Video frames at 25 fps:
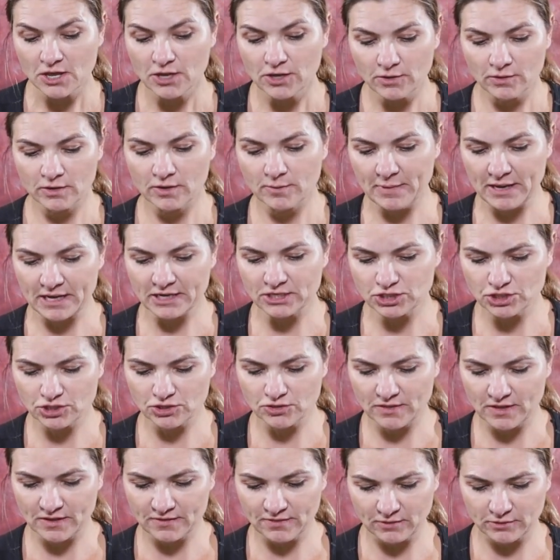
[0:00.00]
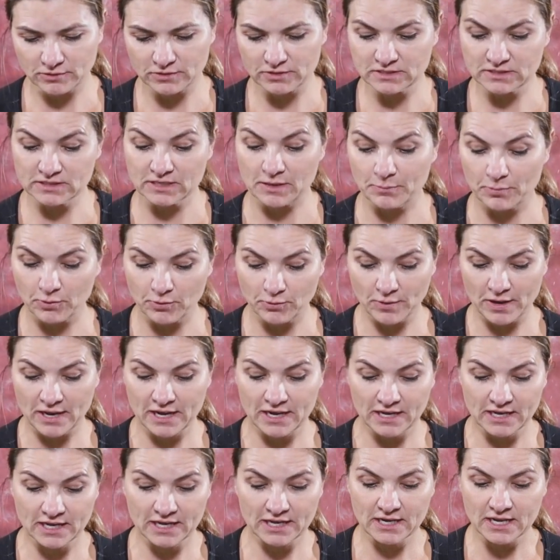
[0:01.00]
you want to make sure that they're
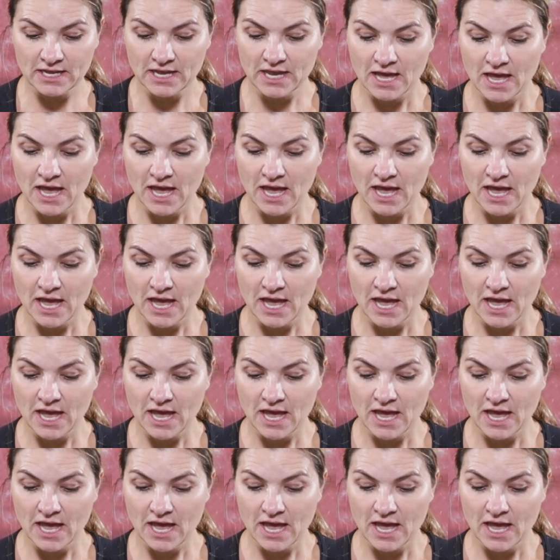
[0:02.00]
separated